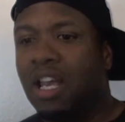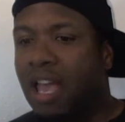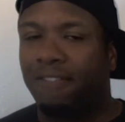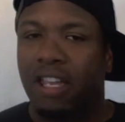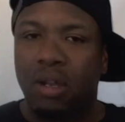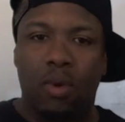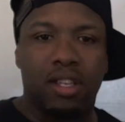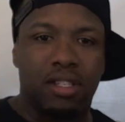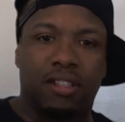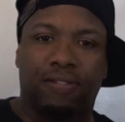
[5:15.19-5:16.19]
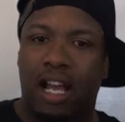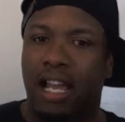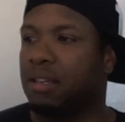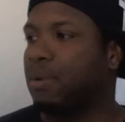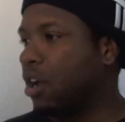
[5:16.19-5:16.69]
if he wins his
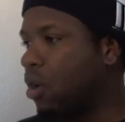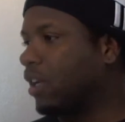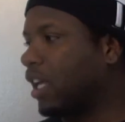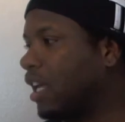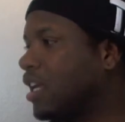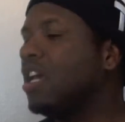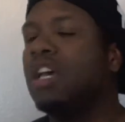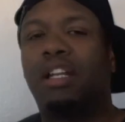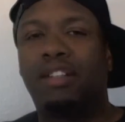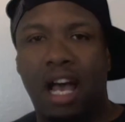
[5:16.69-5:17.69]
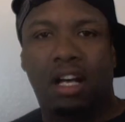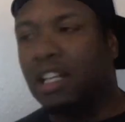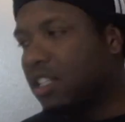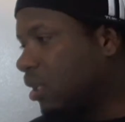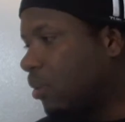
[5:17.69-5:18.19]
fight, you're like, okay, now
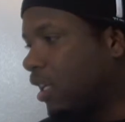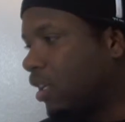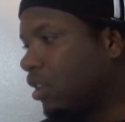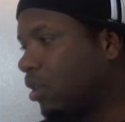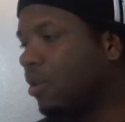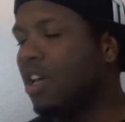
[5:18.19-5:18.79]
let's see what he can do.